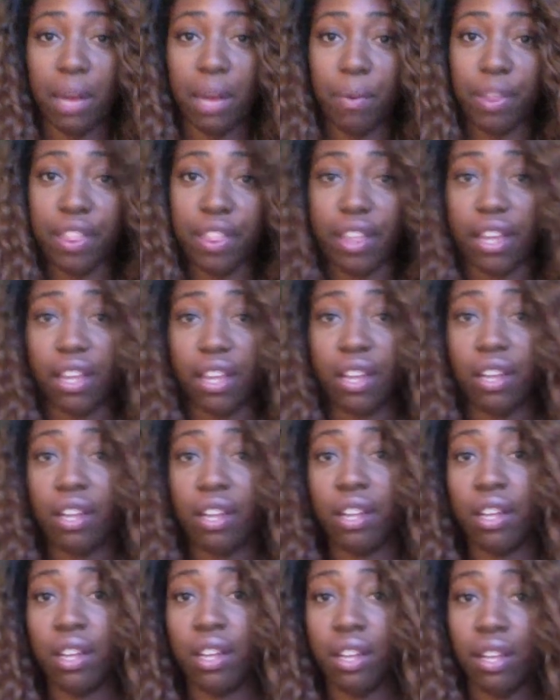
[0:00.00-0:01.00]
with it.
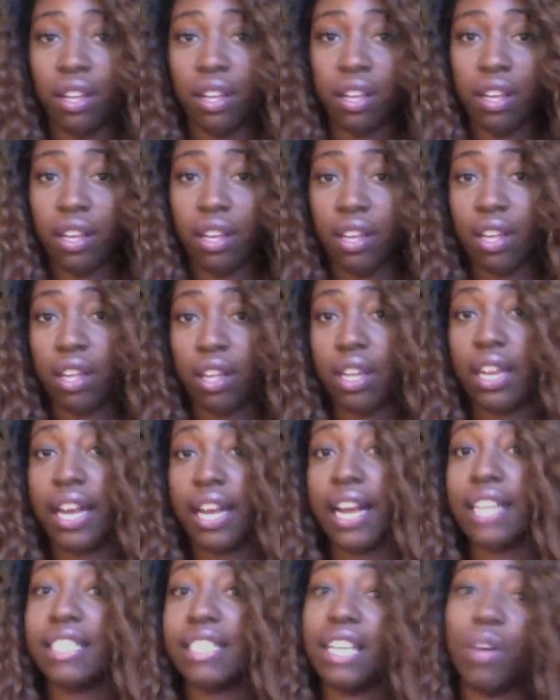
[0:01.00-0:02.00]
Like
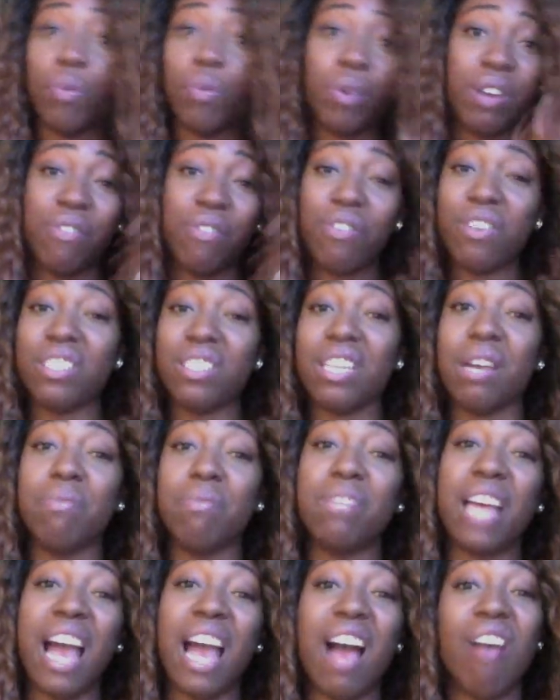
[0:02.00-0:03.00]
I said, when it first comes
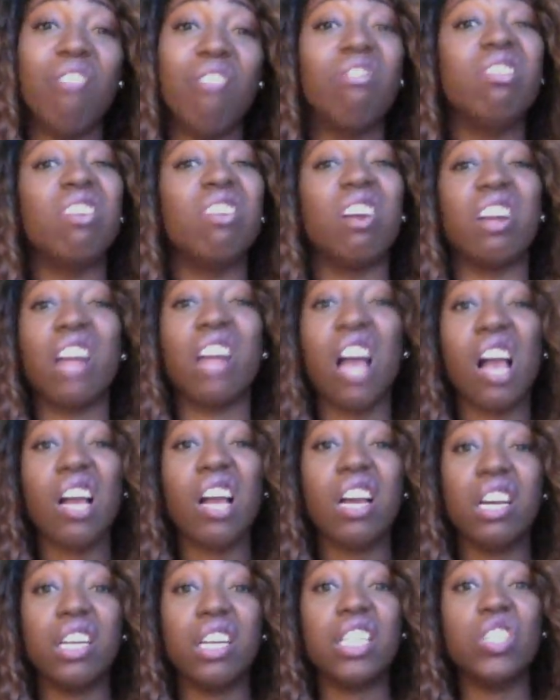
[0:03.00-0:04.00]
out, you're not
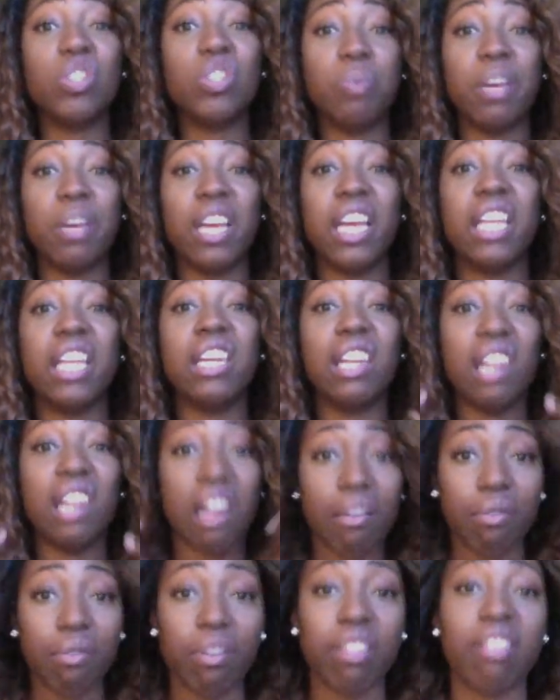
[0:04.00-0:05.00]
going to be in
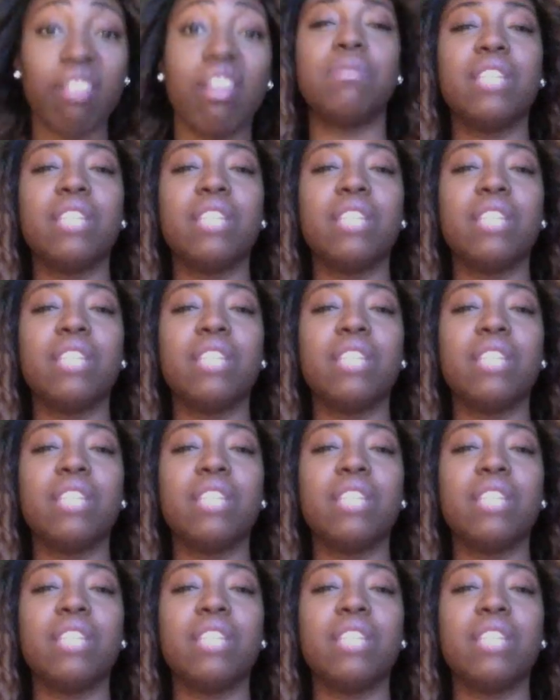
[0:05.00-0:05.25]
love with it.